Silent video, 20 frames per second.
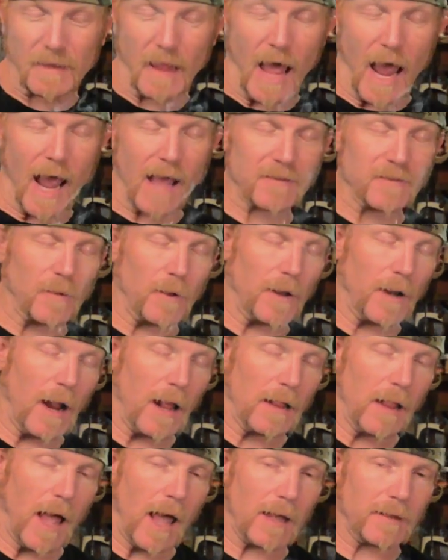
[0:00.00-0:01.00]
last one
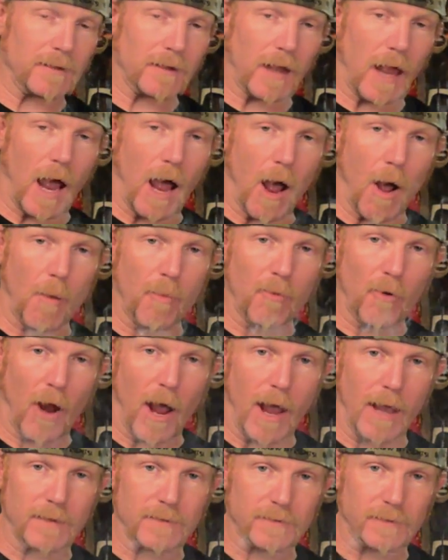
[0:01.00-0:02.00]
I like to call
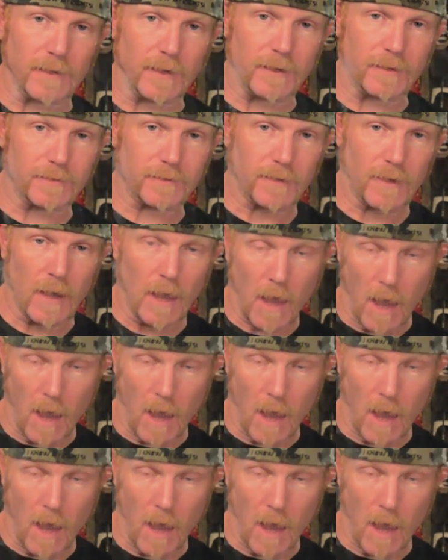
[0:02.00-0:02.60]
bracelets.